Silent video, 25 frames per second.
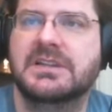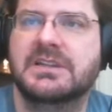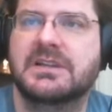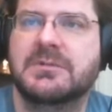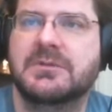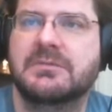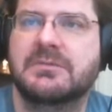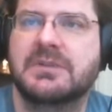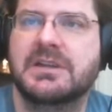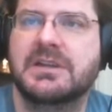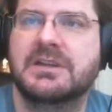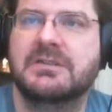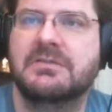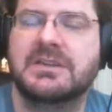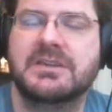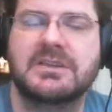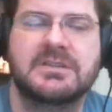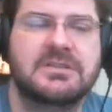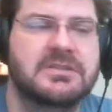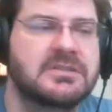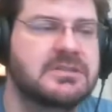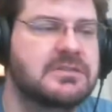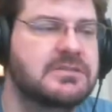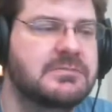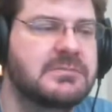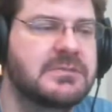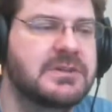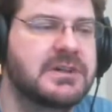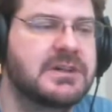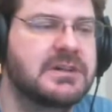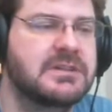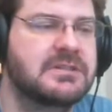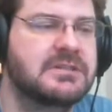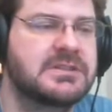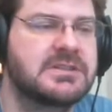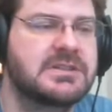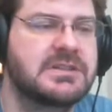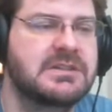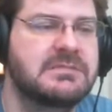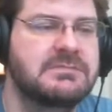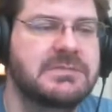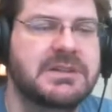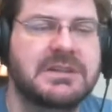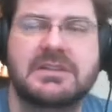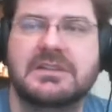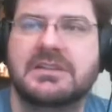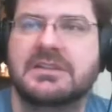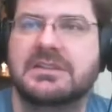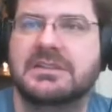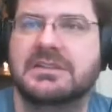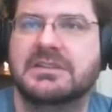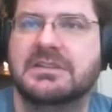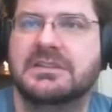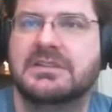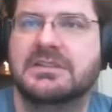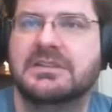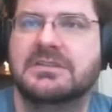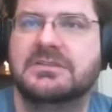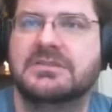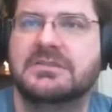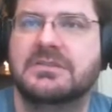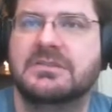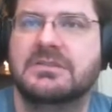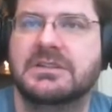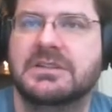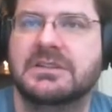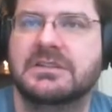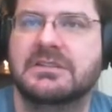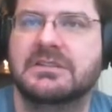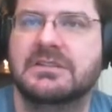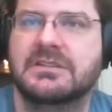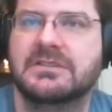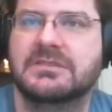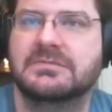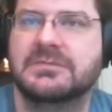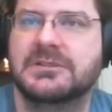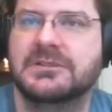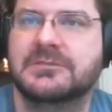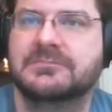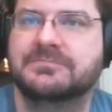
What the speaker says: away with a Tomb Raider achievement and a toy this week.